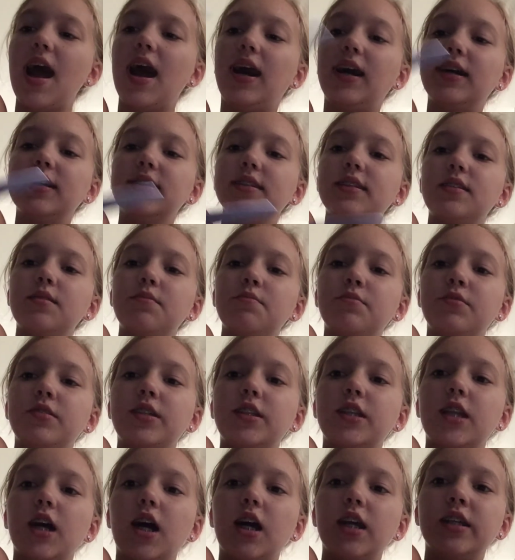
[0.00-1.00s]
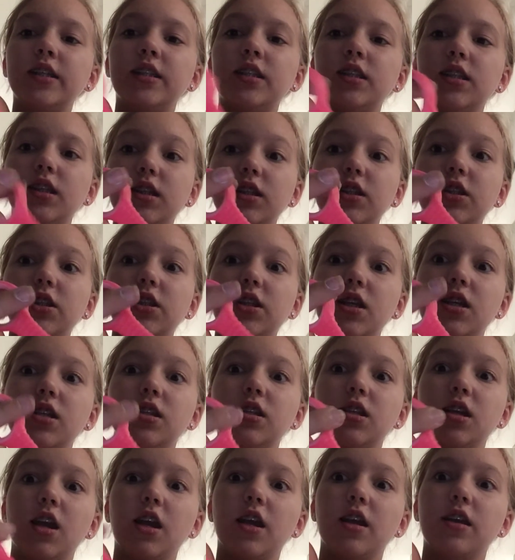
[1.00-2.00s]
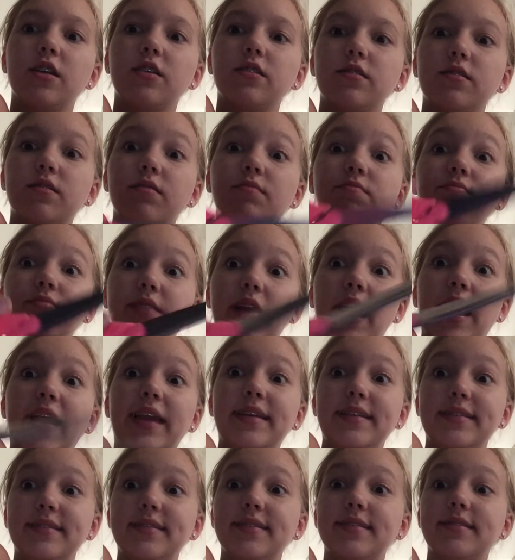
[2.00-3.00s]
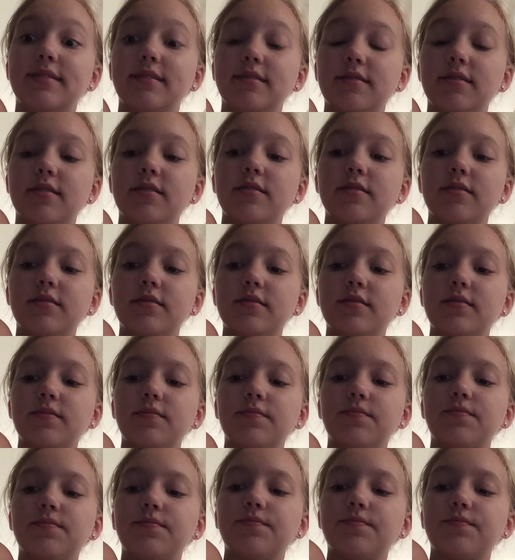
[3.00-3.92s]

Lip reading: On some nice scissors. Nice scissors.